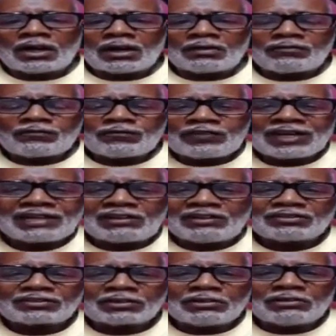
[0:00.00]
A
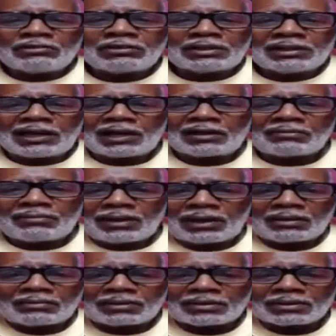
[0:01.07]
failing school in
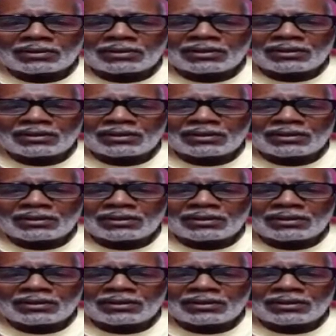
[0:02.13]
Alabama